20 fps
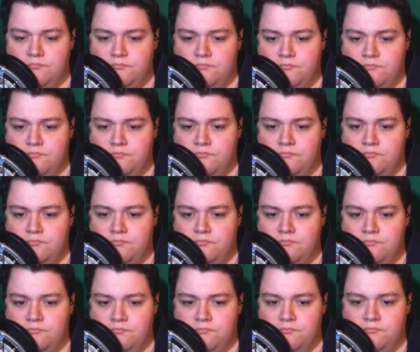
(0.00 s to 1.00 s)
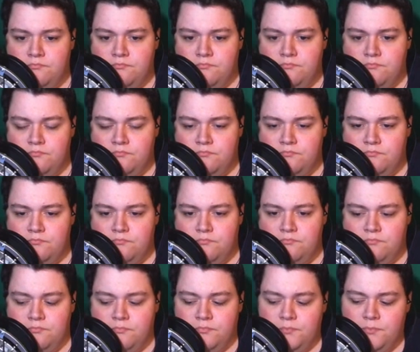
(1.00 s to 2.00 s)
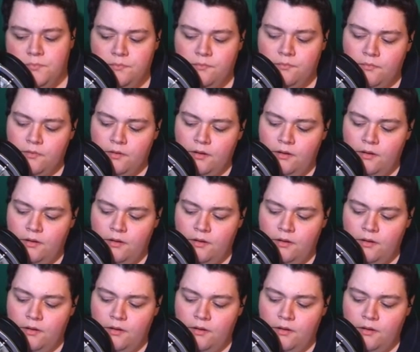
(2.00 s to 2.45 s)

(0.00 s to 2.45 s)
[no speech]